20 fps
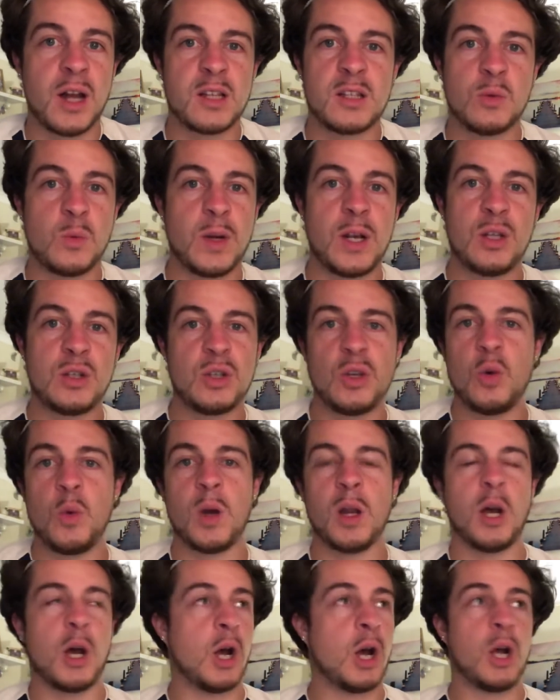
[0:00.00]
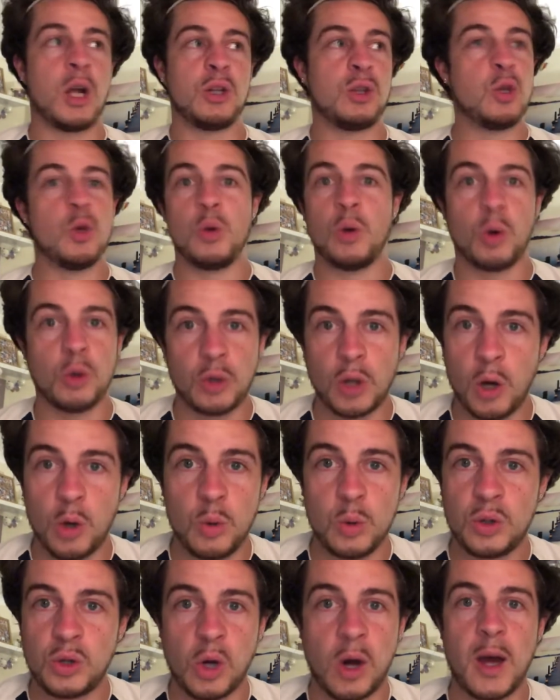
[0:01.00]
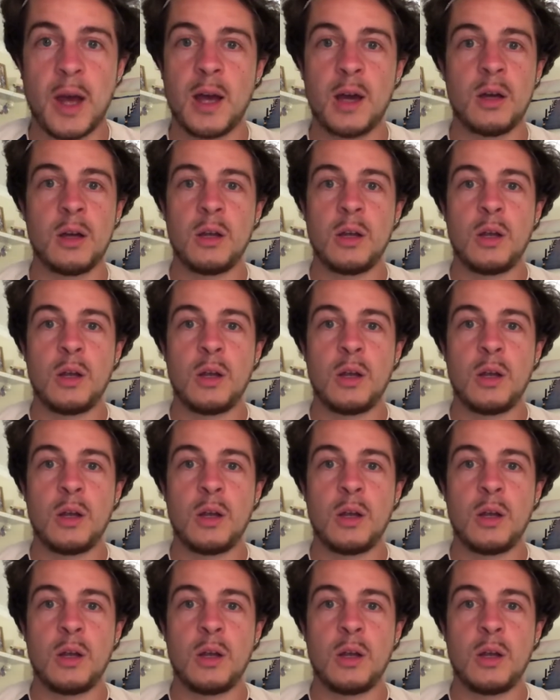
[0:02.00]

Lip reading: to win it 2-1? I do not know. Dier